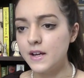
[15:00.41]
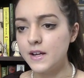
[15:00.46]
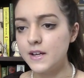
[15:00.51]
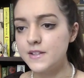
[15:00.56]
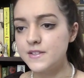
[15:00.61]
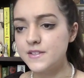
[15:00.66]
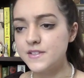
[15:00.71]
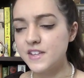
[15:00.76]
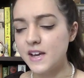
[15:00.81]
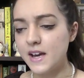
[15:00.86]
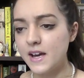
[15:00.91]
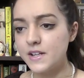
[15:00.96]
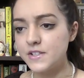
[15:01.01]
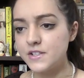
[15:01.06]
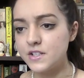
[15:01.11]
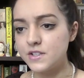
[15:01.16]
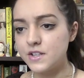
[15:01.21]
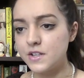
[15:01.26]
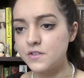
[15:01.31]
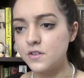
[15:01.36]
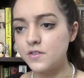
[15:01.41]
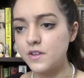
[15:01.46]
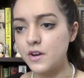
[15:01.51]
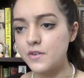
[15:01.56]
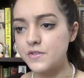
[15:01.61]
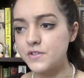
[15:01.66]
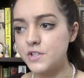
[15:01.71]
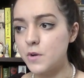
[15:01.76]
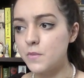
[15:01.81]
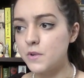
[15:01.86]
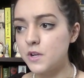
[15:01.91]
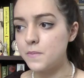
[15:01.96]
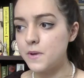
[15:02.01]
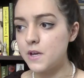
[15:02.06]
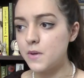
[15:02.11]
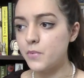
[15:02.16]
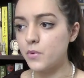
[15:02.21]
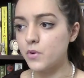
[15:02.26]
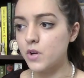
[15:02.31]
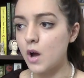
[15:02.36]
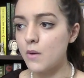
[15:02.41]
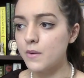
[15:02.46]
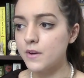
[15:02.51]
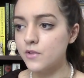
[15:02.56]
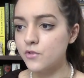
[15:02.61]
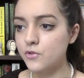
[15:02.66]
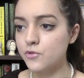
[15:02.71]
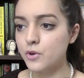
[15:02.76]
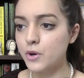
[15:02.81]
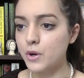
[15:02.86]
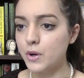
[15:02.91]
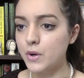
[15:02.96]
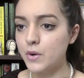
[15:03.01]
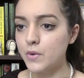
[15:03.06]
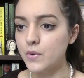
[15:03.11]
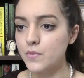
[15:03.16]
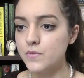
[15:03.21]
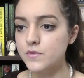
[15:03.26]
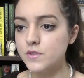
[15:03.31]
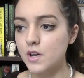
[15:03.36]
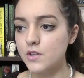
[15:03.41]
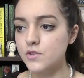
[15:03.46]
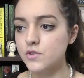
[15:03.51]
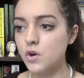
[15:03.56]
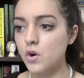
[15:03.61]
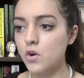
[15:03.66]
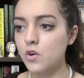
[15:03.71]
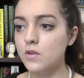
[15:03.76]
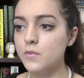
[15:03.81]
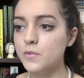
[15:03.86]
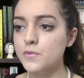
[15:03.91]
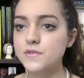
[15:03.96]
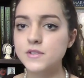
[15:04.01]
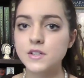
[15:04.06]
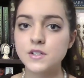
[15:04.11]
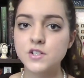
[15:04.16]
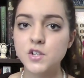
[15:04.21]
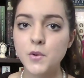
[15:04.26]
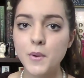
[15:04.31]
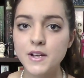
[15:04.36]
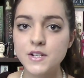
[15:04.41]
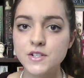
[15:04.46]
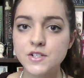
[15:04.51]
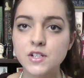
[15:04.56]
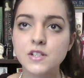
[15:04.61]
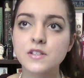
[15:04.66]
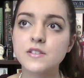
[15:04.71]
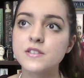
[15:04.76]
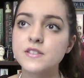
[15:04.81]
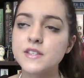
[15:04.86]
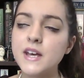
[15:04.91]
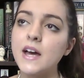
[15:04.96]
it's sad to think that there are so people going through such horrible situations.